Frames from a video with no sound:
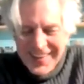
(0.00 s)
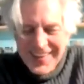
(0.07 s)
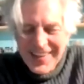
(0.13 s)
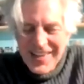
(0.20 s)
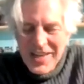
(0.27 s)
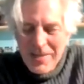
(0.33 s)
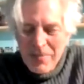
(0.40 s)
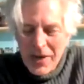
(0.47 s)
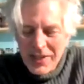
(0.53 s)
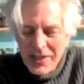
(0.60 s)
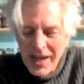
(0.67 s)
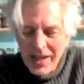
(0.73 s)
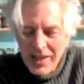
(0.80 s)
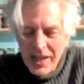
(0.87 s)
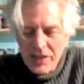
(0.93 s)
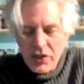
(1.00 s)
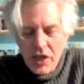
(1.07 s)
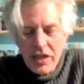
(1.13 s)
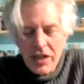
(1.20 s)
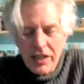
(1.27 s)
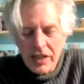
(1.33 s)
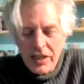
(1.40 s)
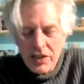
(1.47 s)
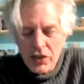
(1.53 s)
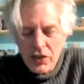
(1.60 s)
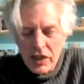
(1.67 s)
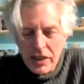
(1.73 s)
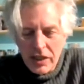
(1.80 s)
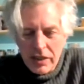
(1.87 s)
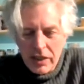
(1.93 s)
but that's the idea, is that
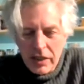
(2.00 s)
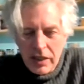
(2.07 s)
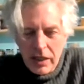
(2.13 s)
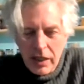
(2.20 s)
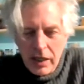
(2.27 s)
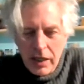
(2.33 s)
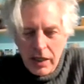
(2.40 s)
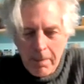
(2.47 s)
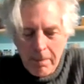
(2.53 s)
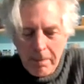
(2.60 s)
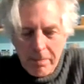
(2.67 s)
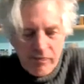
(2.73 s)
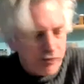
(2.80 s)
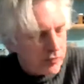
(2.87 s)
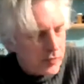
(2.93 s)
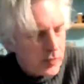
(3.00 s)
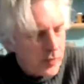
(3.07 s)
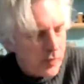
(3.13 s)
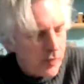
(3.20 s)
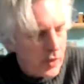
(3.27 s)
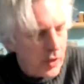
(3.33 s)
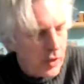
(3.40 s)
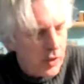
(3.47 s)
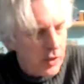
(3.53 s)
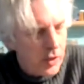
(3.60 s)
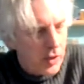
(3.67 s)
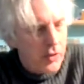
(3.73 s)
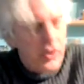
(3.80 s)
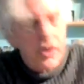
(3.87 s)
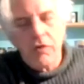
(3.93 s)
um, then
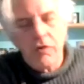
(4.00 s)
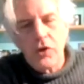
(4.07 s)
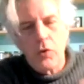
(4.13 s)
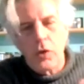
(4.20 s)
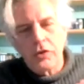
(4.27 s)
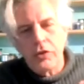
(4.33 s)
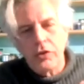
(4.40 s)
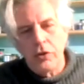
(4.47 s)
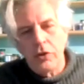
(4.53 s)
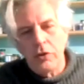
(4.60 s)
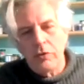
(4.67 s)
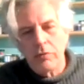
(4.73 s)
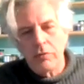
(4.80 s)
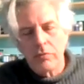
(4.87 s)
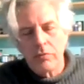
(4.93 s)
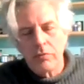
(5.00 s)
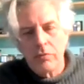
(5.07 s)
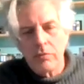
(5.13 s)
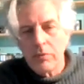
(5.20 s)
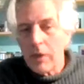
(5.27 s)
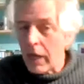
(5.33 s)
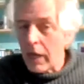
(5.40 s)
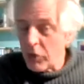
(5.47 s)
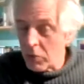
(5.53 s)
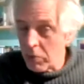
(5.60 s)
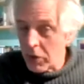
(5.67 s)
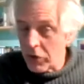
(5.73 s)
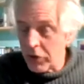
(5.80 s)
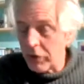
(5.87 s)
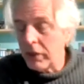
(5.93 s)
if you want to have your
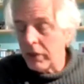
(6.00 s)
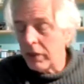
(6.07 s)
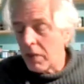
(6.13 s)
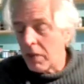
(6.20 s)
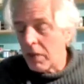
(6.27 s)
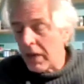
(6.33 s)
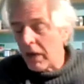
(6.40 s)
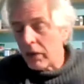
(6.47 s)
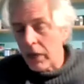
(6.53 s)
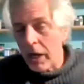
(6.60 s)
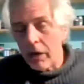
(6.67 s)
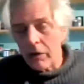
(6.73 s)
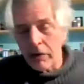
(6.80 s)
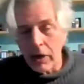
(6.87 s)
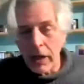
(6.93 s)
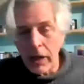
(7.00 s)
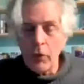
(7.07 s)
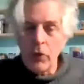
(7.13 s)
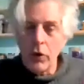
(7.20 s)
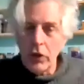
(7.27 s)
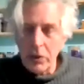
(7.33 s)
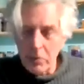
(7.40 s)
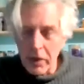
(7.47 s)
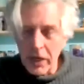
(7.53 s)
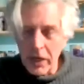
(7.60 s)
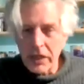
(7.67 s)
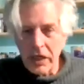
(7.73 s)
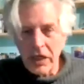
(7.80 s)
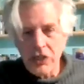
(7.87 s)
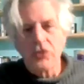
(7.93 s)
monthly amount higher than that, well, in my
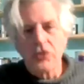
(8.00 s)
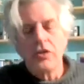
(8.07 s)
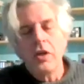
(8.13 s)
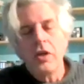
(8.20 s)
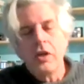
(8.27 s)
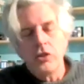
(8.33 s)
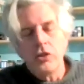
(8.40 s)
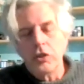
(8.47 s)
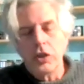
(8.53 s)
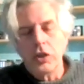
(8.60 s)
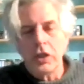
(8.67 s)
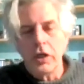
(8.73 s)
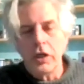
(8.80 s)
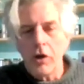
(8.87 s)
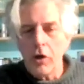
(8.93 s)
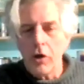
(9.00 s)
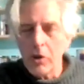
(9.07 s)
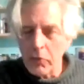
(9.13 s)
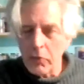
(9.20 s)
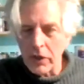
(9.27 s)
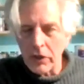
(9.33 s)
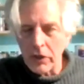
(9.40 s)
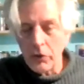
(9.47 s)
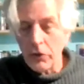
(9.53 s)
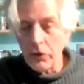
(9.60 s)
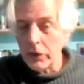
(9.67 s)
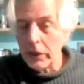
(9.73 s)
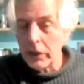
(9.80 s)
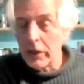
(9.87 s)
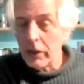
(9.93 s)
case, you can get an art print, or
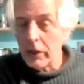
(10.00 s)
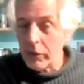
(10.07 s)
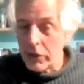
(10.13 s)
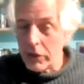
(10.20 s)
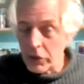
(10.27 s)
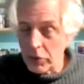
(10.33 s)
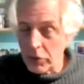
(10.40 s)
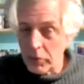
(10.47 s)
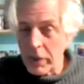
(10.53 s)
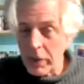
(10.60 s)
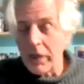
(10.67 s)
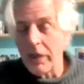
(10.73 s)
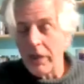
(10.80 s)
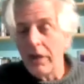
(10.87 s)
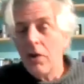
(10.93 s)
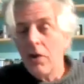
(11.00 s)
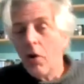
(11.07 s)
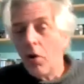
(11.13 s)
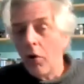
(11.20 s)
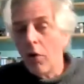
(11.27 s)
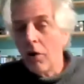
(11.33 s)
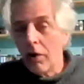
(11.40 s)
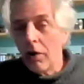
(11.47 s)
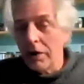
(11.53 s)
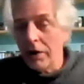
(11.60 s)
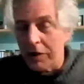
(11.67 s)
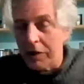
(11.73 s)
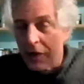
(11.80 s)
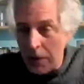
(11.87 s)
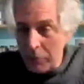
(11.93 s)
you can get an original painting, or at
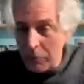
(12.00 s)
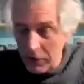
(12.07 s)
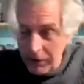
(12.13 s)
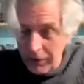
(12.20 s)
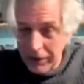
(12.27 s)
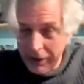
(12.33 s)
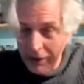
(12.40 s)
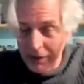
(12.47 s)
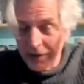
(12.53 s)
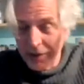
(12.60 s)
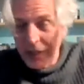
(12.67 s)
the top of the layer,